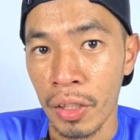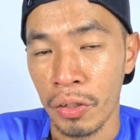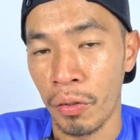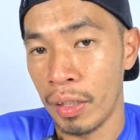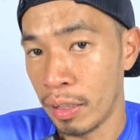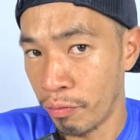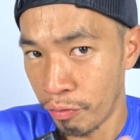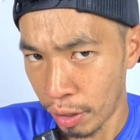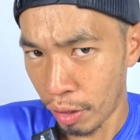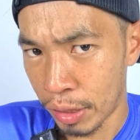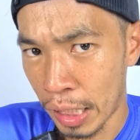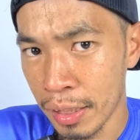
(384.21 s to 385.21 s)
So it's free
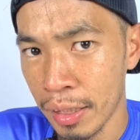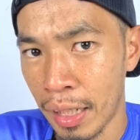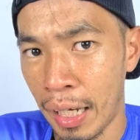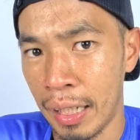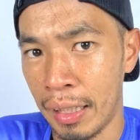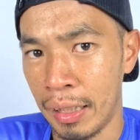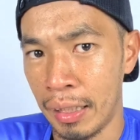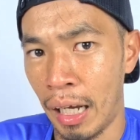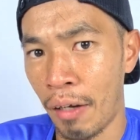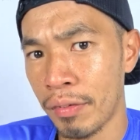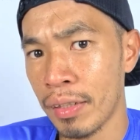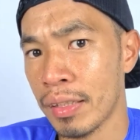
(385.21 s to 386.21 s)
of charge, and
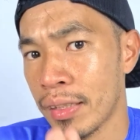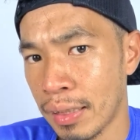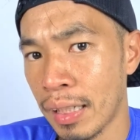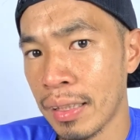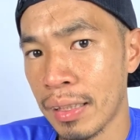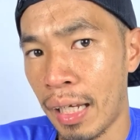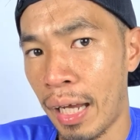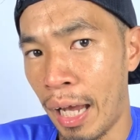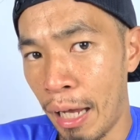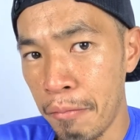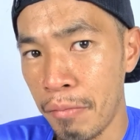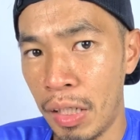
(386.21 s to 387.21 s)
after 6
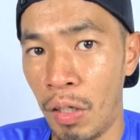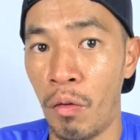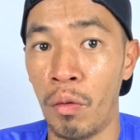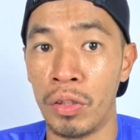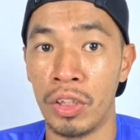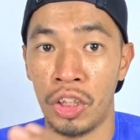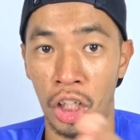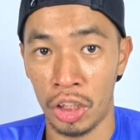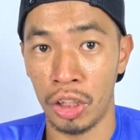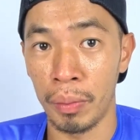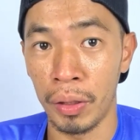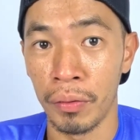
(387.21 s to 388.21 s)
a.m., it will
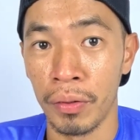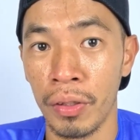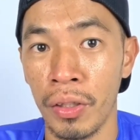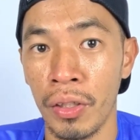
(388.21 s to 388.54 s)
chargeable.